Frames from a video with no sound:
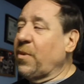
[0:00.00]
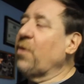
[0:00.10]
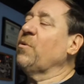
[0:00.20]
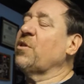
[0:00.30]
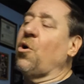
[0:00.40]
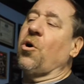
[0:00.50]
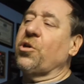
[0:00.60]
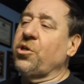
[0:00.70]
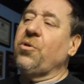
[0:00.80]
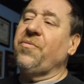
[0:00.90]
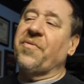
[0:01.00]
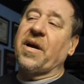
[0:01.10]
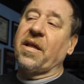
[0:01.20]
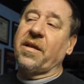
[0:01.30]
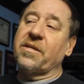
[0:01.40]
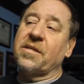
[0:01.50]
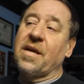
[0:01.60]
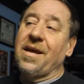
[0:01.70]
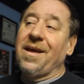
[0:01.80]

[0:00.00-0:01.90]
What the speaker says: but it was cartoon violence.